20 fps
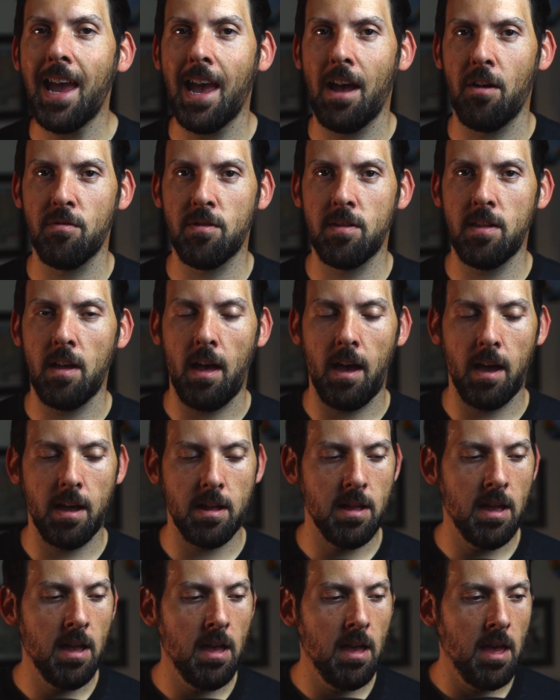outside,
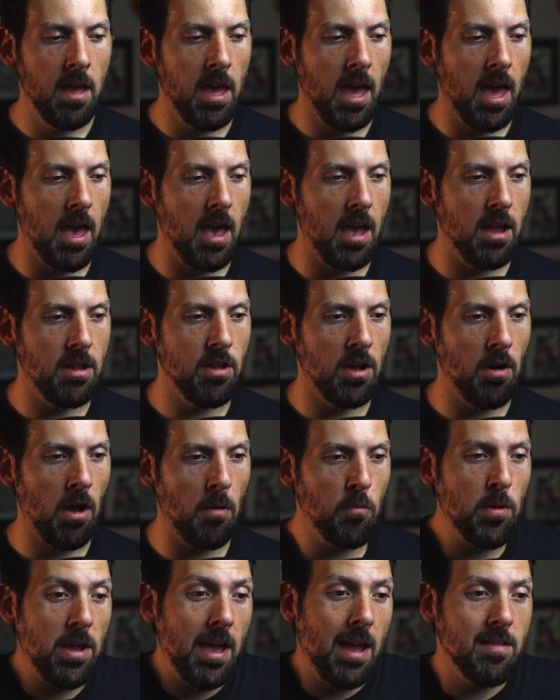and
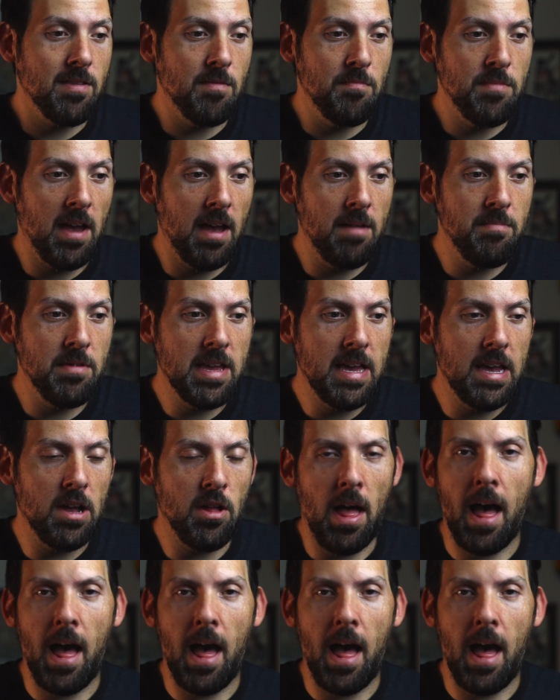we had some time to kill.